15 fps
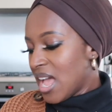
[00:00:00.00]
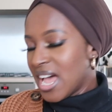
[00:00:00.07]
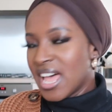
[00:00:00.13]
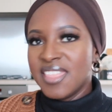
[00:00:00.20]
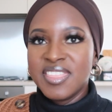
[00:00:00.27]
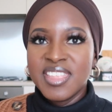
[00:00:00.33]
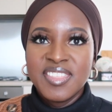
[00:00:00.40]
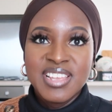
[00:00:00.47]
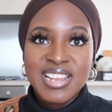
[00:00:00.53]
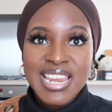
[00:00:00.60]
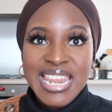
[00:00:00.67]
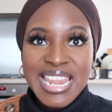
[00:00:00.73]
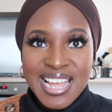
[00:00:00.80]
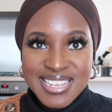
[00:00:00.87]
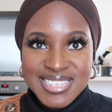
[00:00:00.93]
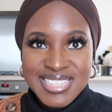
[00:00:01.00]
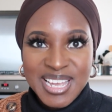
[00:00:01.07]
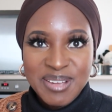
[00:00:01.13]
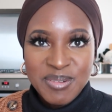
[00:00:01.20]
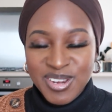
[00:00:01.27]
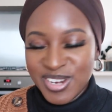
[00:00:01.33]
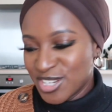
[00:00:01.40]
And then the last
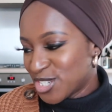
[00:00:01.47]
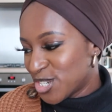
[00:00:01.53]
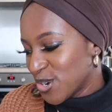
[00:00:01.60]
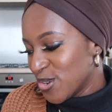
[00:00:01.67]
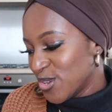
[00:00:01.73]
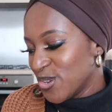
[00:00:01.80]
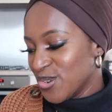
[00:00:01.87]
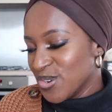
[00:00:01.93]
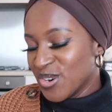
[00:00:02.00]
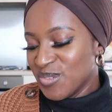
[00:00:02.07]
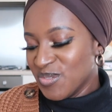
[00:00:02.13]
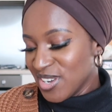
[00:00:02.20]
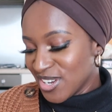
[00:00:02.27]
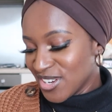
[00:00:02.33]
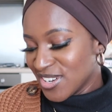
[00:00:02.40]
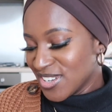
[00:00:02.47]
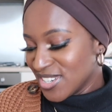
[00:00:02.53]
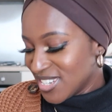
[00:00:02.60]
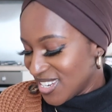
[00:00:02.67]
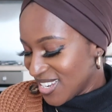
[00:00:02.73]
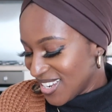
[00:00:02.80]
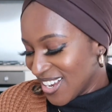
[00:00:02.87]
thing I'm going to show you, oh my
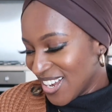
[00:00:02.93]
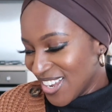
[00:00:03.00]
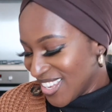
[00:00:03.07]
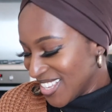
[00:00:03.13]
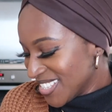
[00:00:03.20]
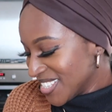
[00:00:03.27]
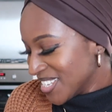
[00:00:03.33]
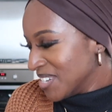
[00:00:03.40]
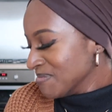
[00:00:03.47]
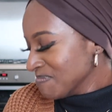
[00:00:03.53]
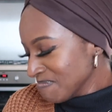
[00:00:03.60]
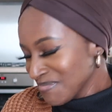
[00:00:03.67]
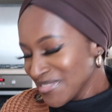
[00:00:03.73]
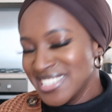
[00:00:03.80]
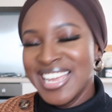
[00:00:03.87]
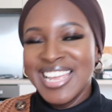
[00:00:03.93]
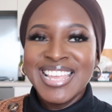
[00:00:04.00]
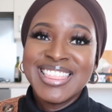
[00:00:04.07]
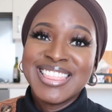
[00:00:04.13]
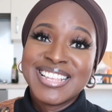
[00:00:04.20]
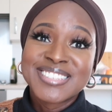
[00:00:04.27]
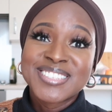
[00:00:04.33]
god, guys,
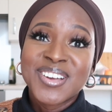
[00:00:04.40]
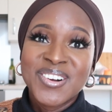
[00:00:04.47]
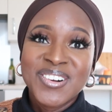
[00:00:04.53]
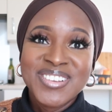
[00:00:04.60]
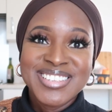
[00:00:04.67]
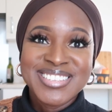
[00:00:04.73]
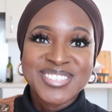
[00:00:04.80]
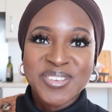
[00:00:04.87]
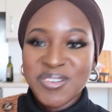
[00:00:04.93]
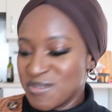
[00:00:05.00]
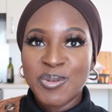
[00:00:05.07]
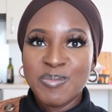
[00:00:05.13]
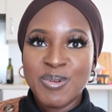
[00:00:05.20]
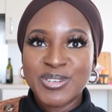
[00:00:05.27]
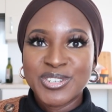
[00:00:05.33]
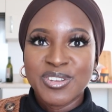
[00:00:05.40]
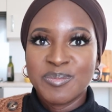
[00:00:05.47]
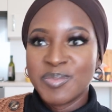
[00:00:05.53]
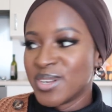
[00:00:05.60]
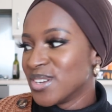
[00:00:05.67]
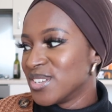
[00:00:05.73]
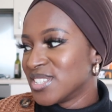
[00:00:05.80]
this haul is so emotional
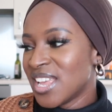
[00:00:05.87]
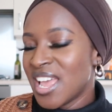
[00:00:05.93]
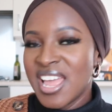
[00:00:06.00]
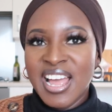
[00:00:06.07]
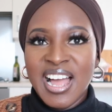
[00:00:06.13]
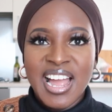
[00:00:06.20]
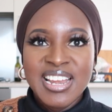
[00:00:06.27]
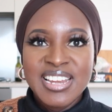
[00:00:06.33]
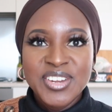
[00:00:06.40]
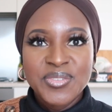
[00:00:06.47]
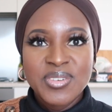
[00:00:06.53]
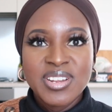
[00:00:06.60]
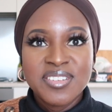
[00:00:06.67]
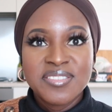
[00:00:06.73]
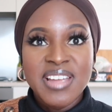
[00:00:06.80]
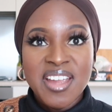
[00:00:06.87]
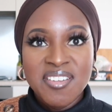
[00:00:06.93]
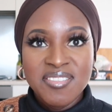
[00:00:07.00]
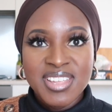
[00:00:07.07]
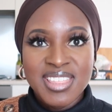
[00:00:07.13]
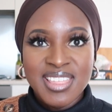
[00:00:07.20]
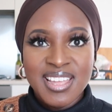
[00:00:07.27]
because I literally love
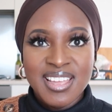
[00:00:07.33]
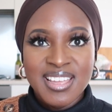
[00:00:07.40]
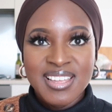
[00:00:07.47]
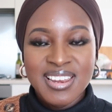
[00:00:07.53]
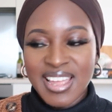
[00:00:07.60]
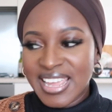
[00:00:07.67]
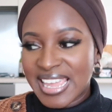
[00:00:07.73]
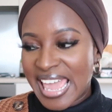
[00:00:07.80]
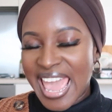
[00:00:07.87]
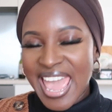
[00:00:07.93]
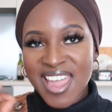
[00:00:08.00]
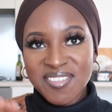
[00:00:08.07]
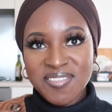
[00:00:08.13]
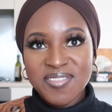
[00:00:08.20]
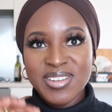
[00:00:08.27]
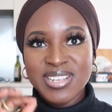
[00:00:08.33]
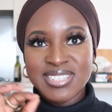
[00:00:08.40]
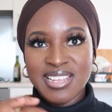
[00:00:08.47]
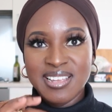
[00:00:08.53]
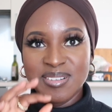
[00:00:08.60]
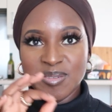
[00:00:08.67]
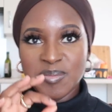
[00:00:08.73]
everything, like every
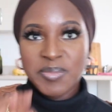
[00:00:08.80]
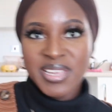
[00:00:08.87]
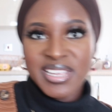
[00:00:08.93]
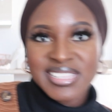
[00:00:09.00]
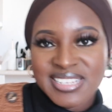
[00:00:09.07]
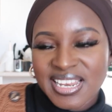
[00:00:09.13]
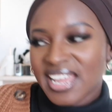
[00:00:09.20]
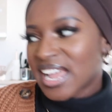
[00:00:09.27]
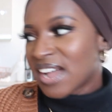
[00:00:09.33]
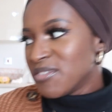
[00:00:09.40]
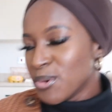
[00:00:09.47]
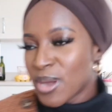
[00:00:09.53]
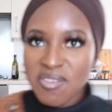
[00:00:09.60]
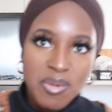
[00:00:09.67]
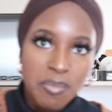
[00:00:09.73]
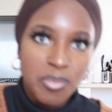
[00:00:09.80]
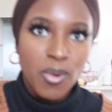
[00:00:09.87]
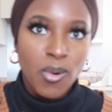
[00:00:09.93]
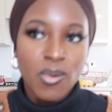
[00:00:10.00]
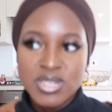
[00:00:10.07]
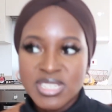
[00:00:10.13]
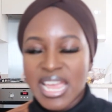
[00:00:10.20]
single piece. Like, have you ever
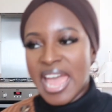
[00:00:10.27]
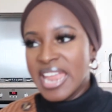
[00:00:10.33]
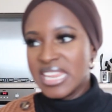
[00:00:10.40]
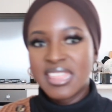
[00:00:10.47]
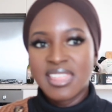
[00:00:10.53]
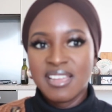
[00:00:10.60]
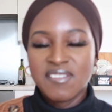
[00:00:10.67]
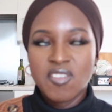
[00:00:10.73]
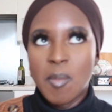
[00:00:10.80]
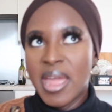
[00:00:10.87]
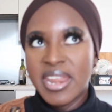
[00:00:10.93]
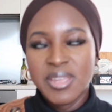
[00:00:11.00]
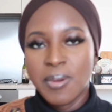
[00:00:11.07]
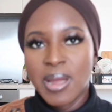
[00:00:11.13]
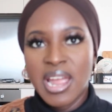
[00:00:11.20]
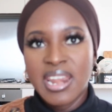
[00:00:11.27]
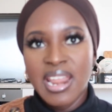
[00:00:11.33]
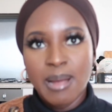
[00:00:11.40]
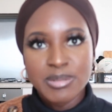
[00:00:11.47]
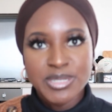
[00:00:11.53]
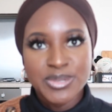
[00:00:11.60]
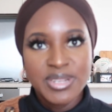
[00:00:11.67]
bought anything from anywhere and
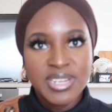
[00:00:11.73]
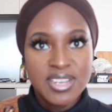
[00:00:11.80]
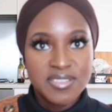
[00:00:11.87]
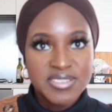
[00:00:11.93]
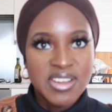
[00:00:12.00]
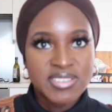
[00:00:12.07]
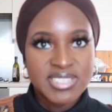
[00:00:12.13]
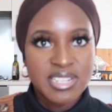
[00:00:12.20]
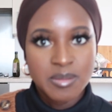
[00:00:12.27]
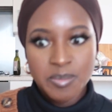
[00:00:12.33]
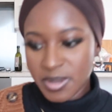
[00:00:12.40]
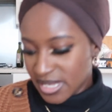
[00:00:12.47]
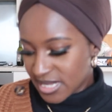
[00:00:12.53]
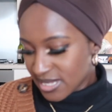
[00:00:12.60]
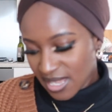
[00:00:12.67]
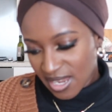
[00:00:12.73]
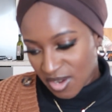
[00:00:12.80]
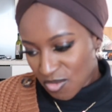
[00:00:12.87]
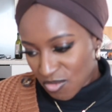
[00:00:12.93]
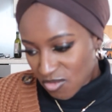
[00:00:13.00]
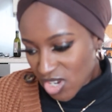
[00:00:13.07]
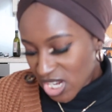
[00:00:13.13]
absolutely loved every single piece?
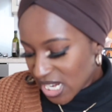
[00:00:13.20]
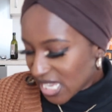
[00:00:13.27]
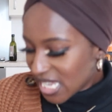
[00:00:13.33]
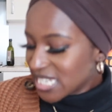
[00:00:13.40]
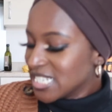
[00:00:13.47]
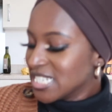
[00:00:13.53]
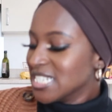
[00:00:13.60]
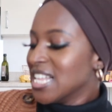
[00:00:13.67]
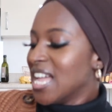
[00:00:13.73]
Like, really?